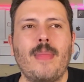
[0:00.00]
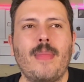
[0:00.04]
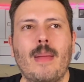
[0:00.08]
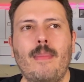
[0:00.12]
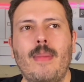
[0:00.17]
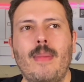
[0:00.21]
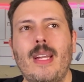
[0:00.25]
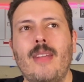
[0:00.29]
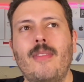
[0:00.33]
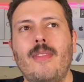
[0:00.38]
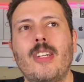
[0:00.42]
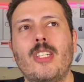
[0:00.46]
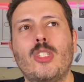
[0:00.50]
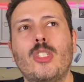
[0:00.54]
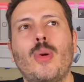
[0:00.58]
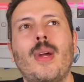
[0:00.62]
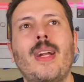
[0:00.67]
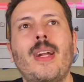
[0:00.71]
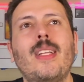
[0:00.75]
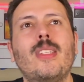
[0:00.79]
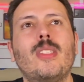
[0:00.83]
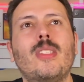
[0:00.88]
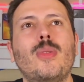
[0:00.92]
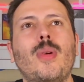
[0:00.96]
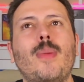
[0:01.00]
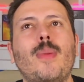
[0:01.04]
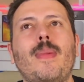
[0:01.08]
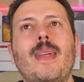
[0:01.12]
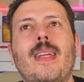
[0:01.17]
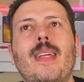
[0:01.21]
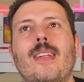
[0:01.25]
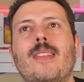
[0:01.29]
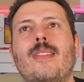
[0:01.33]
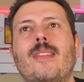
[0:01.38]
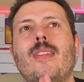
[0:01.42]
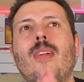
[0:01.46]
But if you're trying to do it
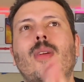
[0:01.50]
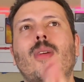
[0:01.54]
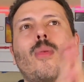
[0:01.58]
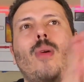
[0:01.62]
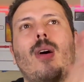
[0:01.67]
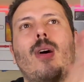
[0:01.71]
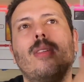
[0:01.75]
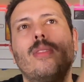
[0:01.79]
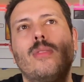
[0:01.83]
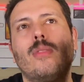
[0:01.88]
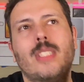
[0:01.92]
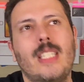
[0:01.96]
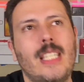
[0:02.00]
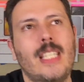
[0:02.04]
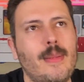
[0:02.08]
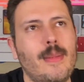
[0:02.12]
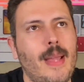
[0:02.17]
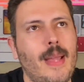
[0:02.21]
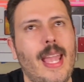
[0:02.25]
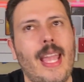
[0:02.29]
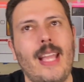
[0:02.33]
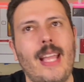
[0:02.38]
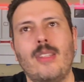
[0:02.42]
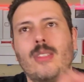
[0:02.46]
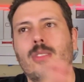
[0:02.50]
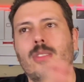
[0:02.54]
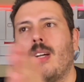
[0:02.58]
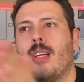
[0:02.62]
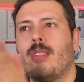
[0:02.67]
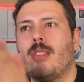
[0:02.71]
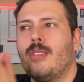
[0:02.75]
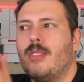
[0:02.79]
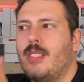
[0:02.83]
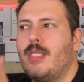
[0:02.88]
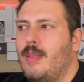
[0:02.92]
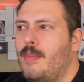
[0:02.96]
because you don't want team A to talk
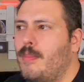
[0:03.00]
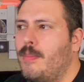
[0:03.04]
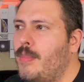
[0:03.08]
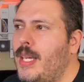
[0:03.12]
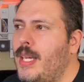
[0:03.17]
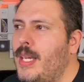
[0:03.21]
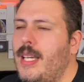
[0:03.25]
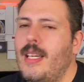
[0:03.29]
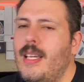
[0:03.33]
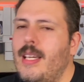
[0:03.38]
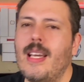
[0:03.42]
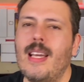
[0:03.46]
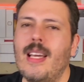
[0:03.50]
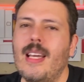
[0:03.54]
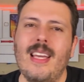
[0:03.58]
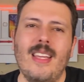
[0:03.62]
to team B,